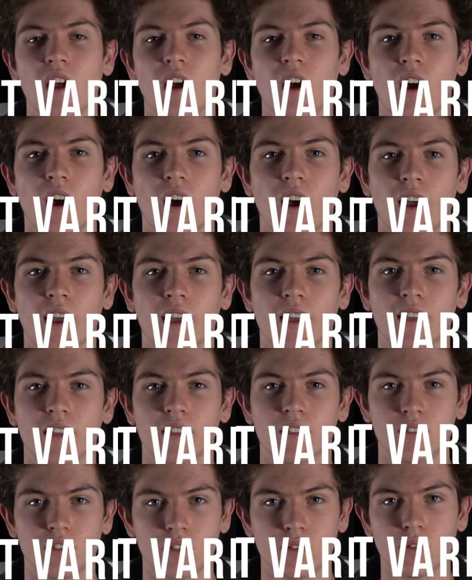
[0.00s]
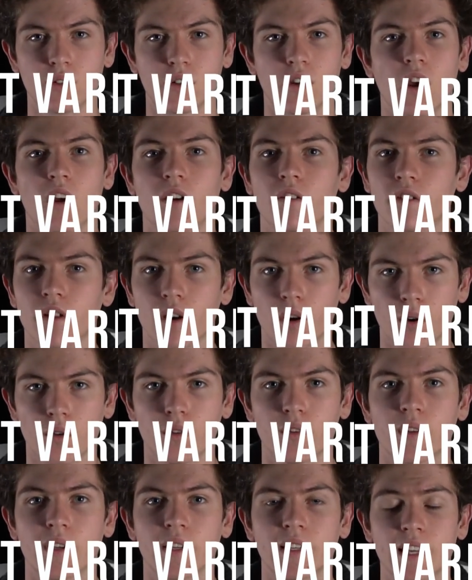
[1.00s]
I took over the whole
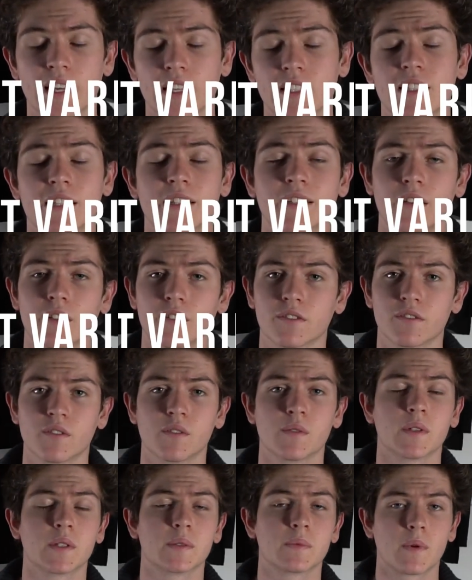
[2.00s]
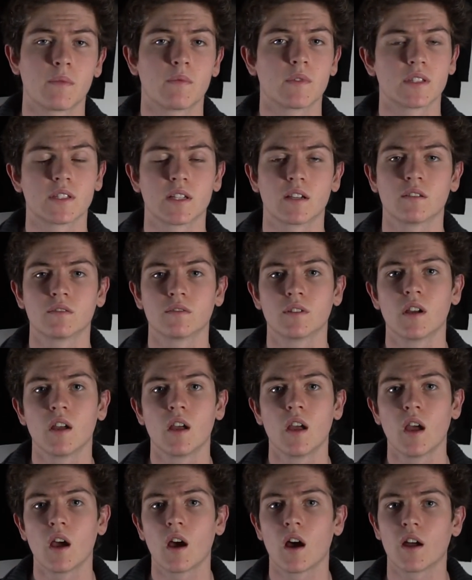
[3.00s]
thing. Now since I was filming this by myself,
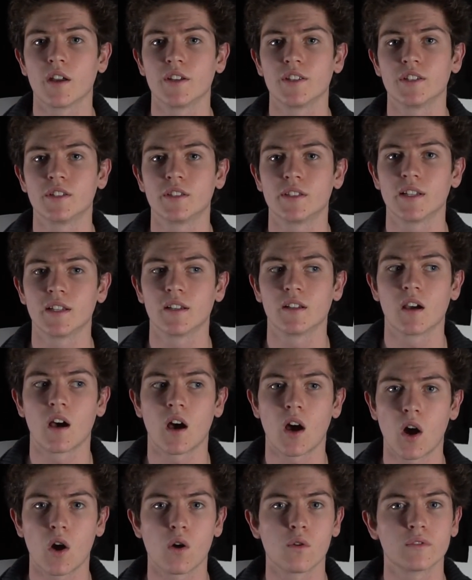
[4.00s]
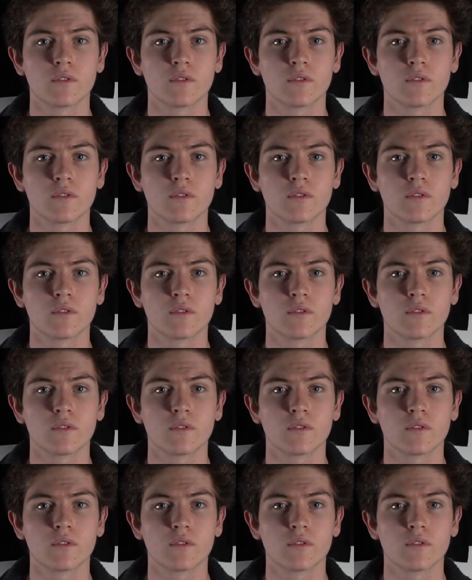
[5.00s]
I just did a whole